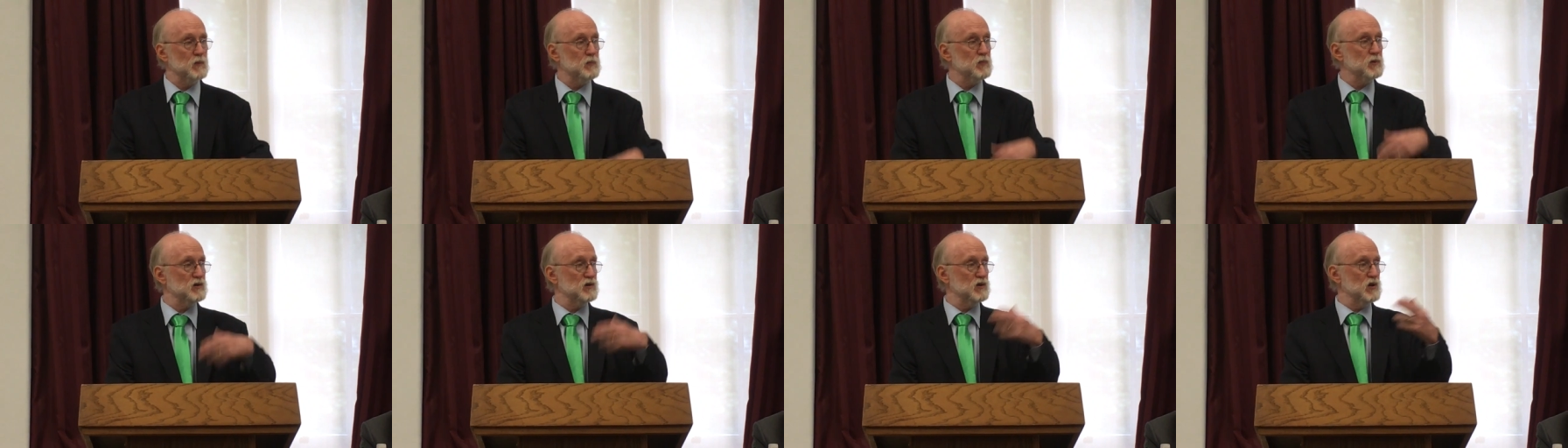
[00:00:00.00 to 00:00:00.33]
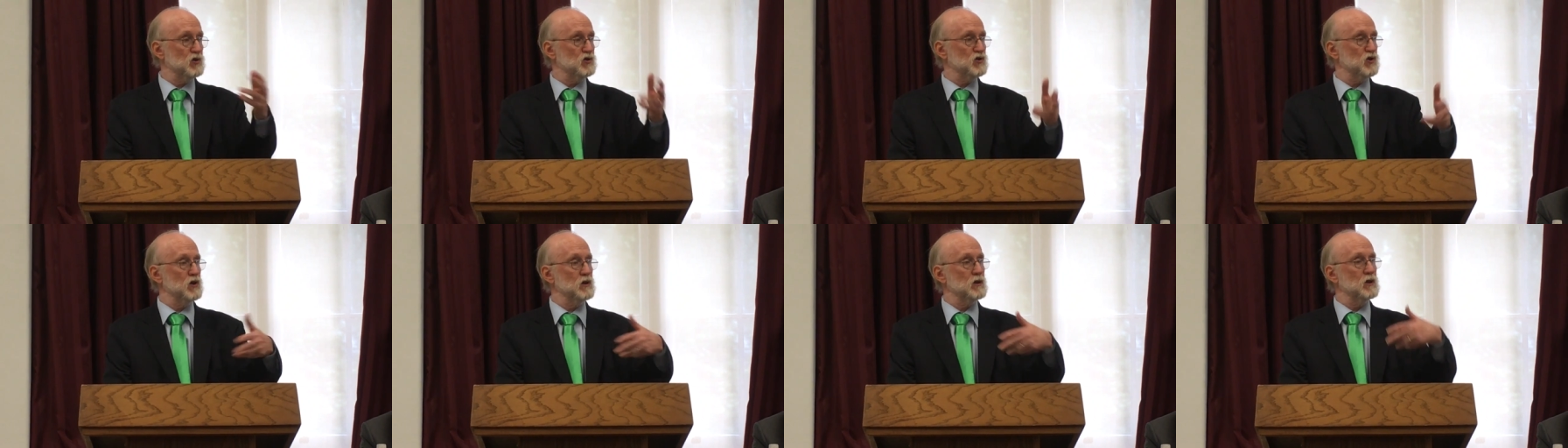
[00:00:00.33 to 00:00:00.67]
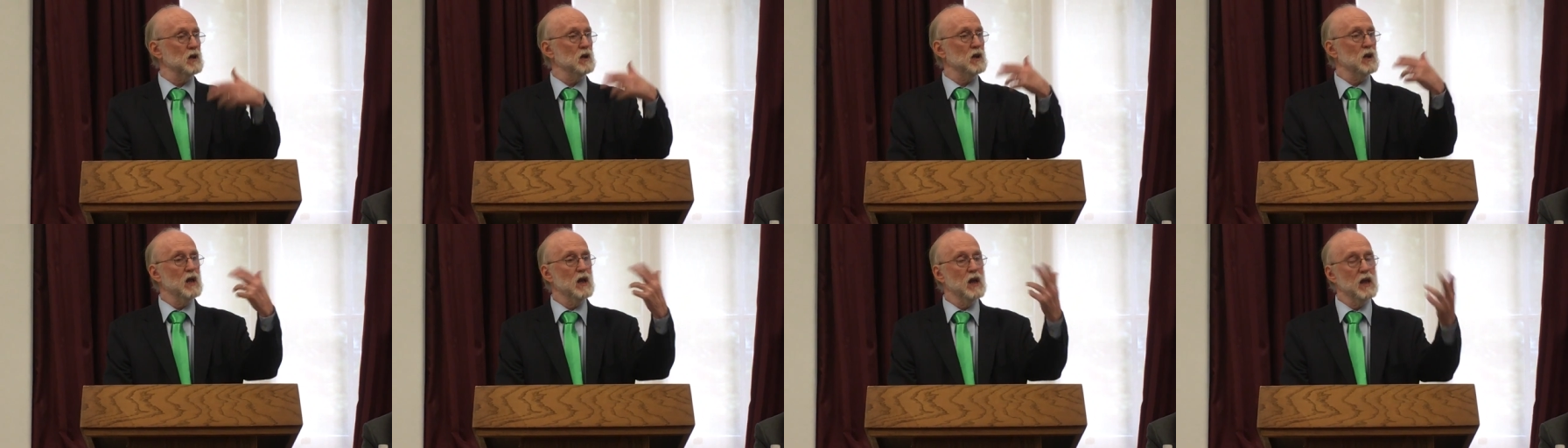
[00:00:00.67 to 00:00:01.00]
a position
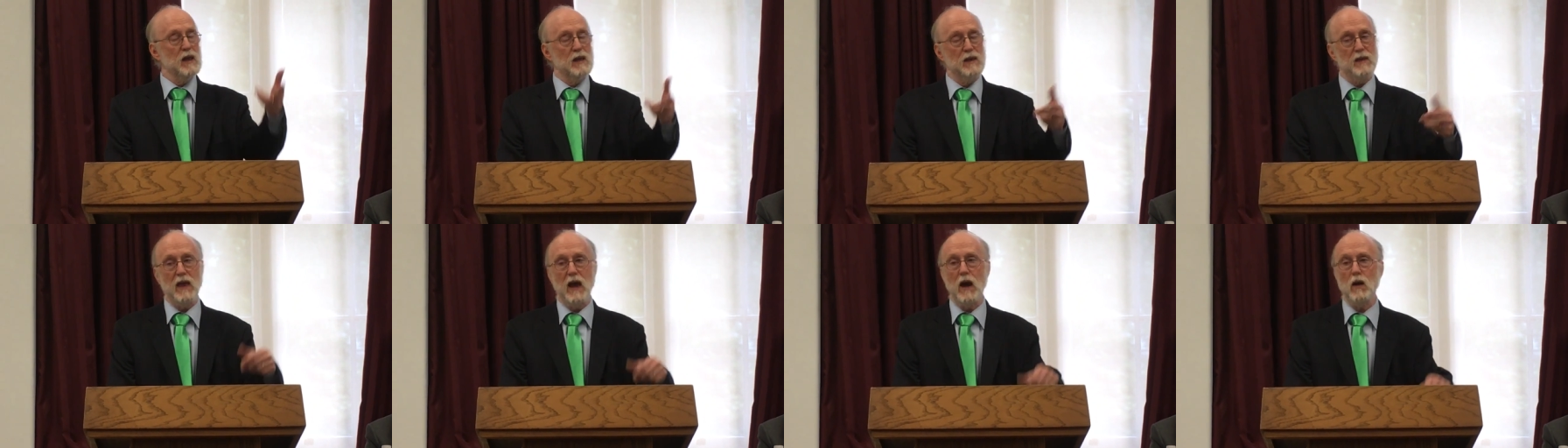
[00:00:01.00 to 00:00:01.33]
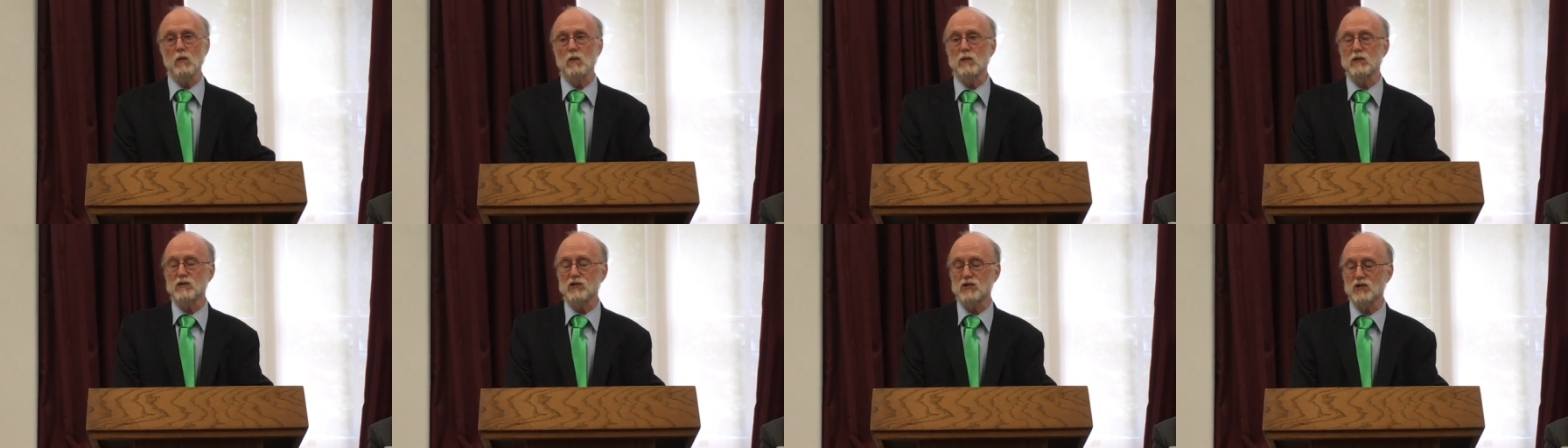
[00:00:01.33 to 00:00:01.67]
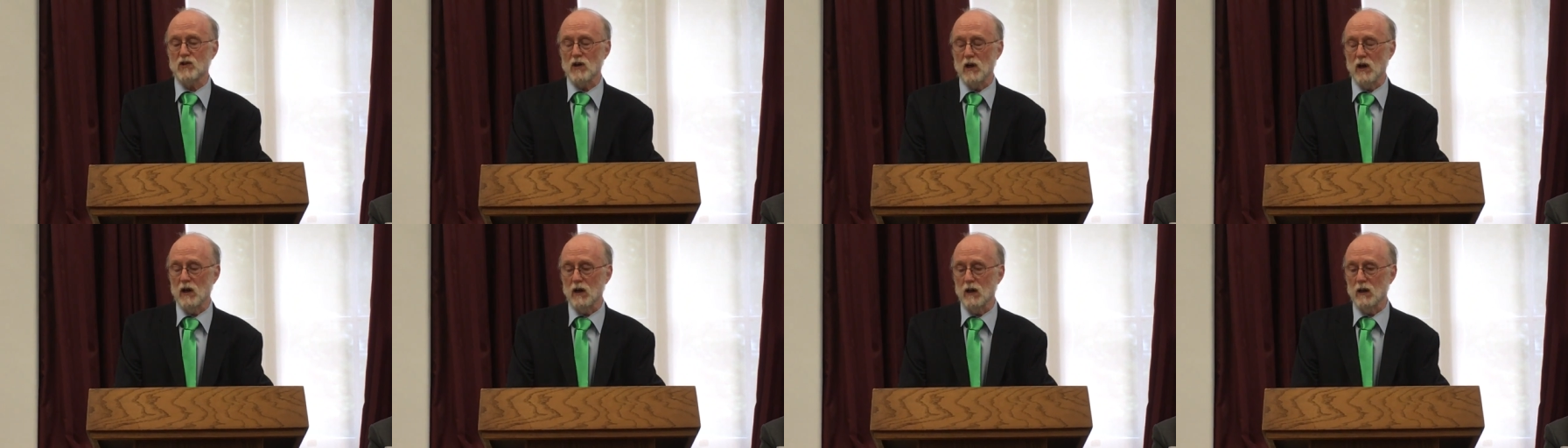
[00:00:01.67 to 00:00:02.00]
that was
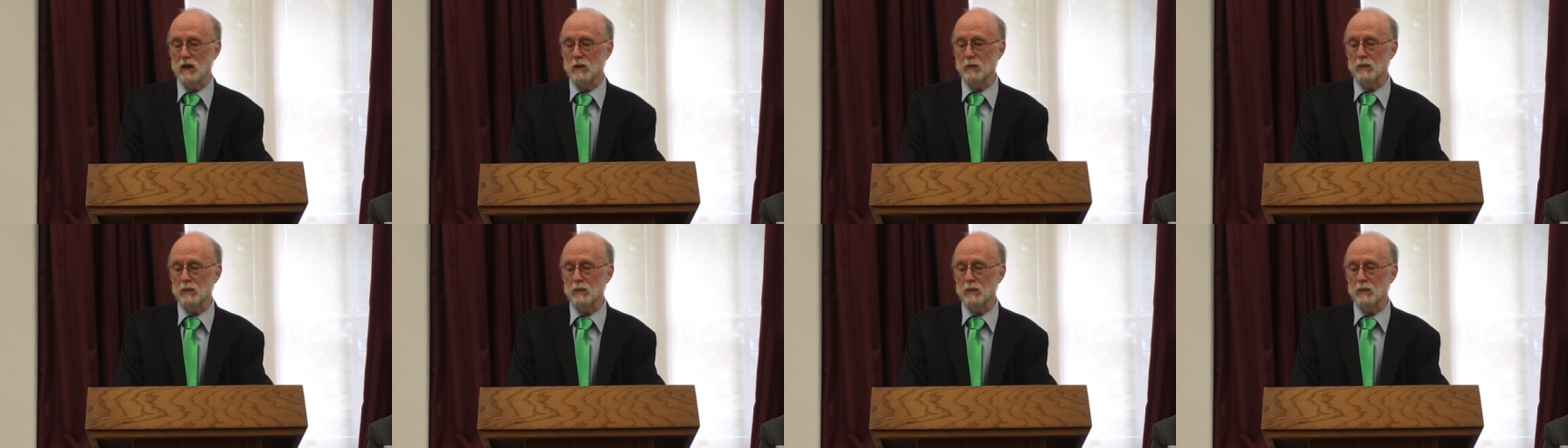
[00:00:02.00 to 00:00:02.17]
um,